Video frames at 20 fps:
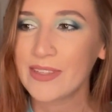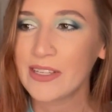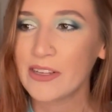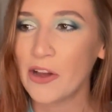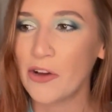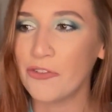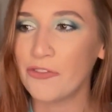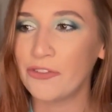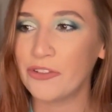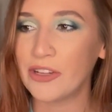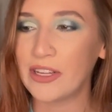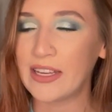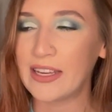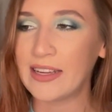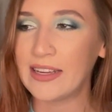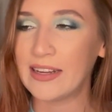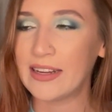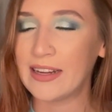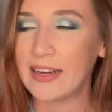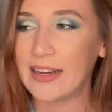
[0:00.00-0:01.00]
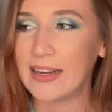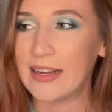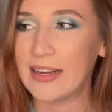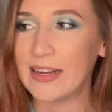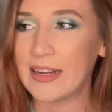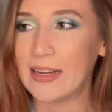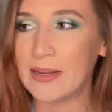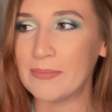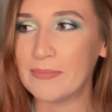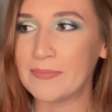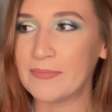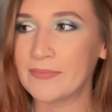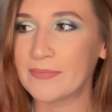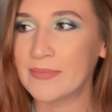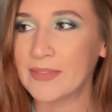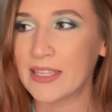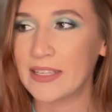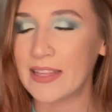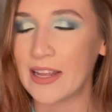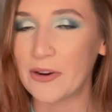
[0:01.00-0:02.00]
hopefully
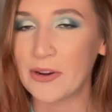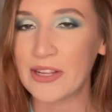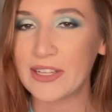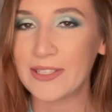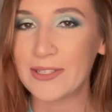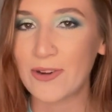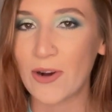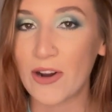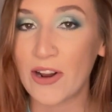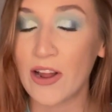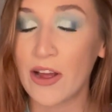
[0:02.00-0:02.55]
that'll get started.